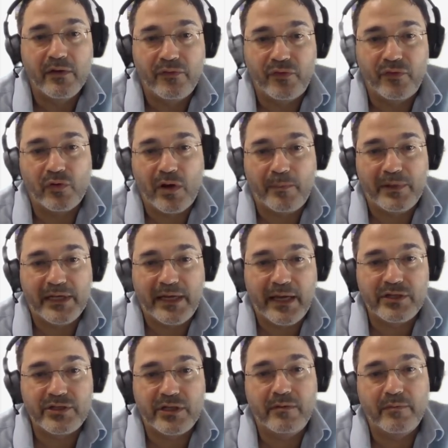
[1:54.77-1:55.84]
Fiori
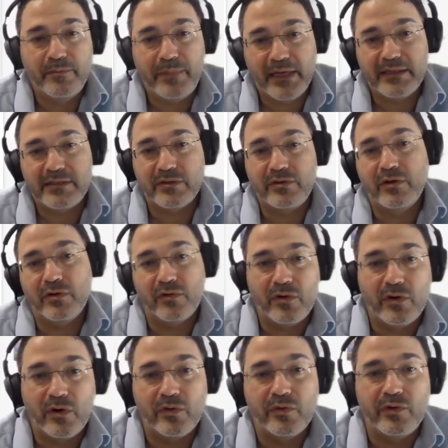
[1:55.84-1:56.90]
application based on
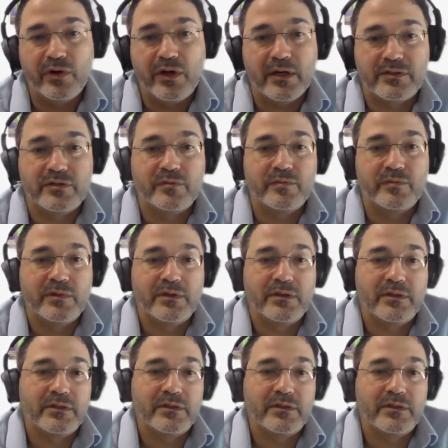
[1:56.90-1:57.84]
your own custom